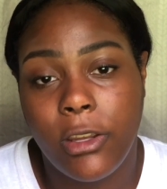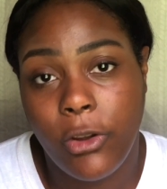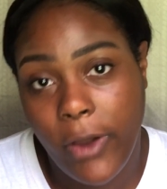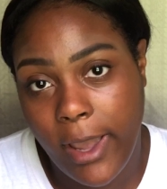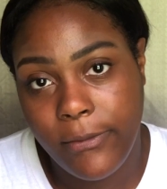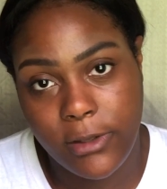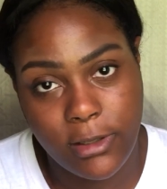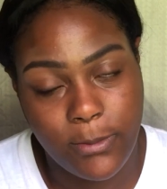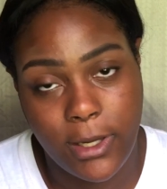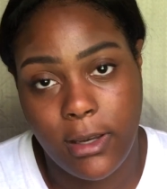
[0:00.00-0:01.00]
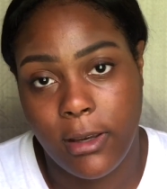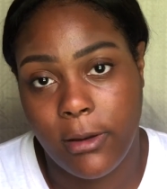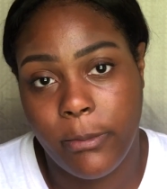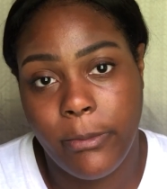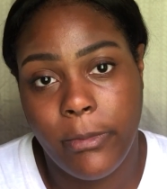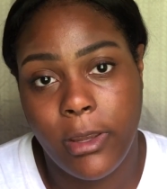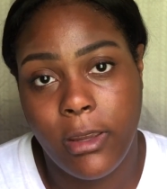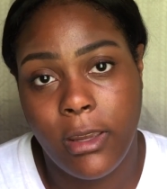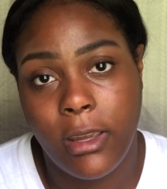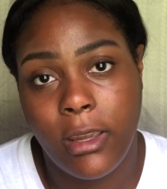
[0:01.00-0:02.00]
you have to speak up.
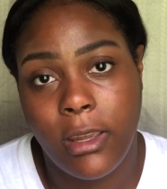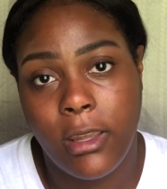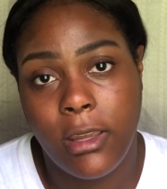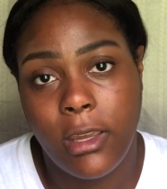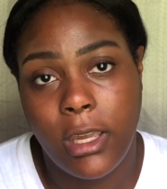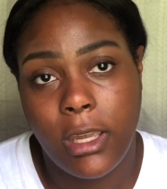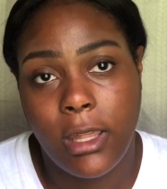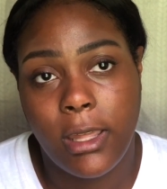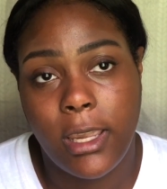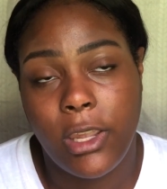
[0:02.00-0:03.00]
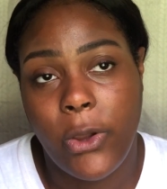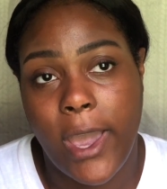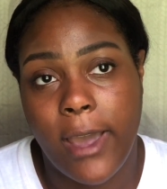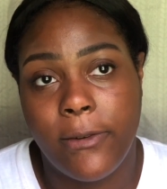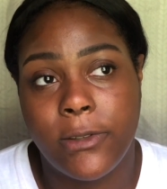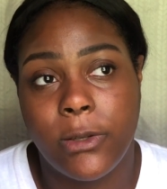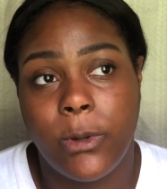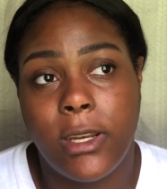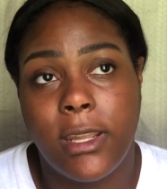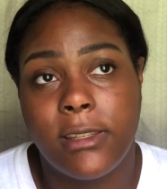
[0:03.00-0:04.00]
Like, you have to.
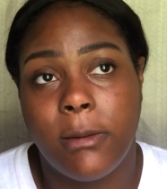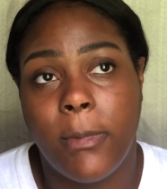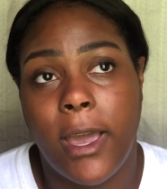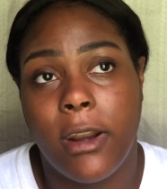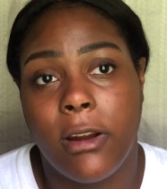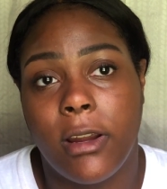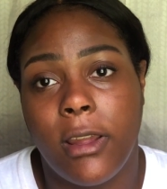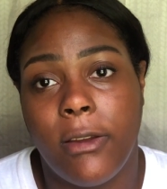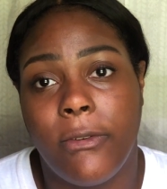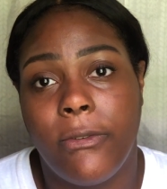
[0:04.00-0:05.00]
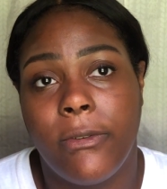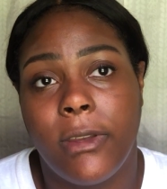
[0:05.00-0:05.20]
It doesn't matter if